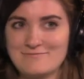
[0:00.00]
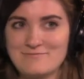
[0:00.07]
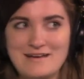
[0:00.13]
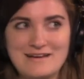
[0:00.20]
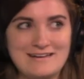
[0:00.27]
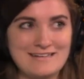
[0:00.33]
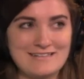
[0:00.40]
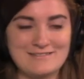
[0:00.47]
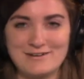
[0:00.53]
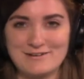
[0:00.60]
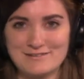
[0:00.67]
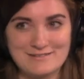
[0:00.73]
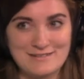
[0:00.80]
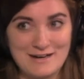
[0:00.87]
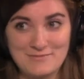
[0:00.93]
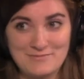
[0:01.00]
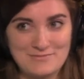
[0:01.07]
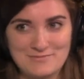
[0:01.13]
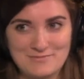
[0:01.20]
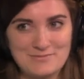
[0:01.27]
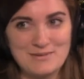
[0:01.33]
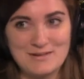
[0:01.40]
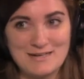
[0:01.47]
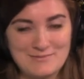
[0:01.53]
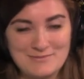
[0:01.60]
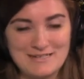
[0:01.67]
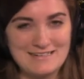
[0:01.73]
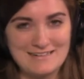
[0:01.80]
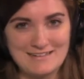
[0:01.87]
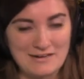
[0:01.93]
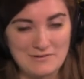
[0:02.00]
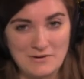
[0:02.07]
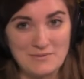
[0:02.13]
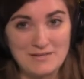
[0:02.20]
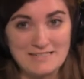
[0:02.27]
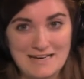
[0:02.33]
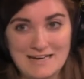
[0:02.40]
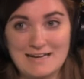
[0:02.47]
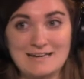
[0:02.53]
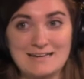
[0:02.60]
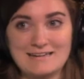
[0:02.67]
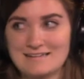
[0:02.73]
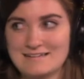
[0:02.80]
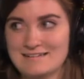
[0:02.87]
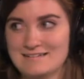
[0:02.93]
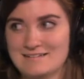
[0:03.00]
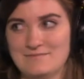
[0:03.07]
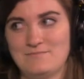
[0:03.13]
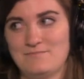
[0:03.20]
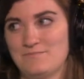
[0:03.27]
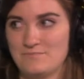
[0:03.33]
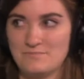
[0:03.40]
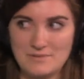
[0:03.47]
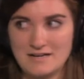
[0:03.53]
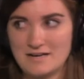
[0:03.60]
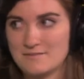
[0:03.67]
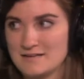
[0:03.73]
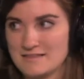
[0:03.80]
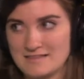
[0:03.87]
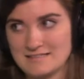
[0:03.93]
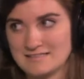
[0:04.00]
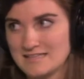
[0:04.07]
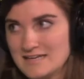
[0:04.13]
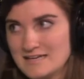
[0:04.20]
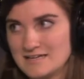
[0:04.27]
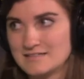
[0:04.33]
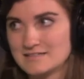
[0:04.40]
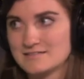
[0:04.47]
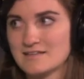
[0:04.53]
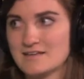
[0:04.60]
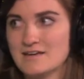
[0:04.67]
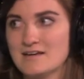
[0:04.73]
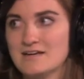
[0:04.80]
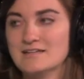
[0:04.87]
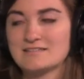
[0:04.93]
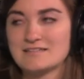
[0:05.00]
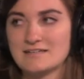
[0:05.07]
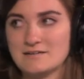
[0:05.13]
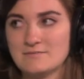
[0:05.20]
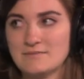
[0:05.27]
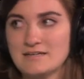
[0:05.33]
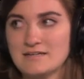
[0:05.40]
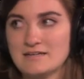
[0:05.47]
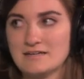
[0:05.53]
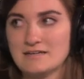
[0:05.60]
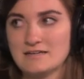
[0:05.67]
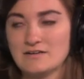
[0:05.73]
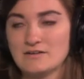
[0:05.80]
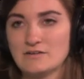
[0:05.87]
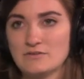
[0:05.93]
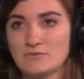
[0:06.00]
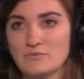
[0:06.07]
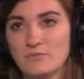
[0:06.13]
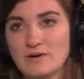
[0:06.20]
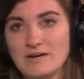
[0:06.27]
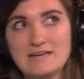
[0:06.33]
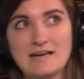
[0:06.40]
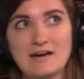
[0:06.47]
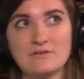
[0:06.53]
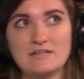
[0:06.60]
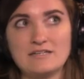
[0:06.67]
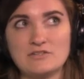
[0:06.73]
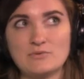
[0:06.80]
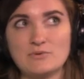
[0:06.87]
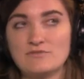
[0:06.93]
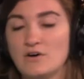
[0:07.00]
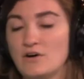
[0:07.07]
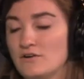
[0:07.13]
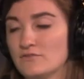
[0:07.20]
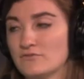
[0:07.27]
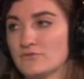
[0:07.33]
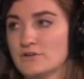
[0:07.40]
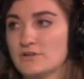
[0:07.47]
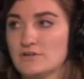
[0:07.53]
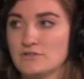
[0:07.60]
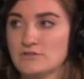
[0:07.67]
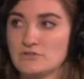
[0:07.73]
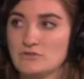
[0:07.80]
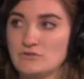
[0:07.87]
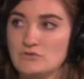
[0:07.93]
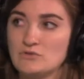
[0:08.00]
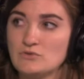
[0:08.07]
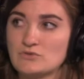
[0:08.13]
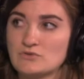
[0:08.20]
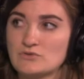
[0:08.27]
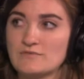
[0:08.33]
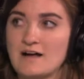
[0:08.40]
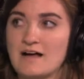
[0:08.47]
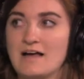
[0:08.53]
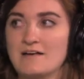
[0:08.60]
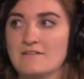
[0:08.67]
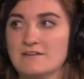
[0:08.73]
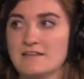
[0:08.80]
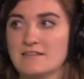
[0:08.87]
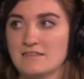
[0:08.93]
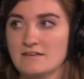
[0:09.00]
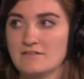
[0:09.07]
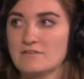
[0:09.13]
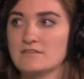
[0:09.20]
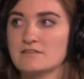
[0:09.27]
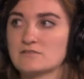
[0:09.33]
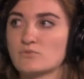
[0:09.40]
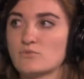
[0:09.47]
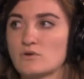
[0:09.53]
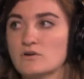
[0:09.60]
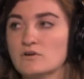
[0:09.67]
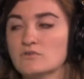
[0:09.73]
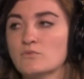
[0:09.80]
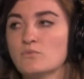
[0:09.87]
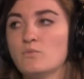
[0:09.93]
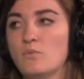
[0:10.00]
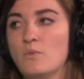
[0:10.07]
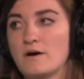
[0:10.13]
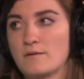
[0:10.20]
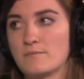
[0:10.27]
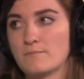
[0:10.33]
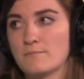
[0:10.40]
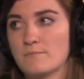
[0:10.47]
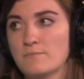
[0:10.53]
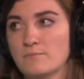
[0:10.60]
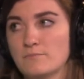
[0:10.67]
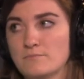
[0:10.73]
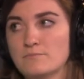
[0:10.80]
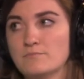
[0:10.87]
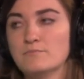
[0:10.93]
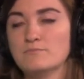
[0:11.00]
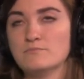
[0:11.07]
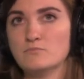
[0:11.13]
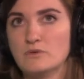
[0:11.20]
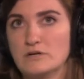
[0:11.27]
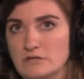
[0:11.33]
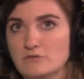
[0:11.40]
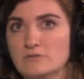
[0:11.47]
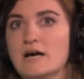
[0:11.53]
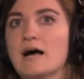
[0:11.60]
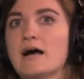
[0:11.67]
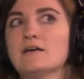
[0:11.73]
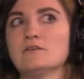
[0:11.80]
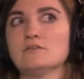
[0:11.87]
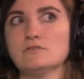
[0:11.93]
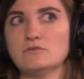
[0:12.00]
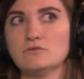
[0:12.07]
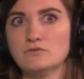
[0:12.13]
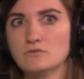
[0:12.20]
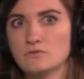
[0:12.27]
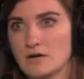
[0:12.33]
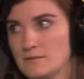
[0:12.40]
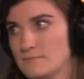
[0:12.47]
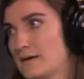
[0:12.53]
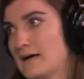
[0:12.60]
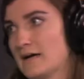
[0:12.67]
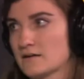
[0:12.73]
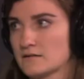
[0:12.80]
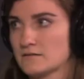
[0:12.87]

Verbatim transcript: make us all stop becoming like when we die becoming these things right it's going to be we now need to evolve to survive and live in this world where when you die, you come back.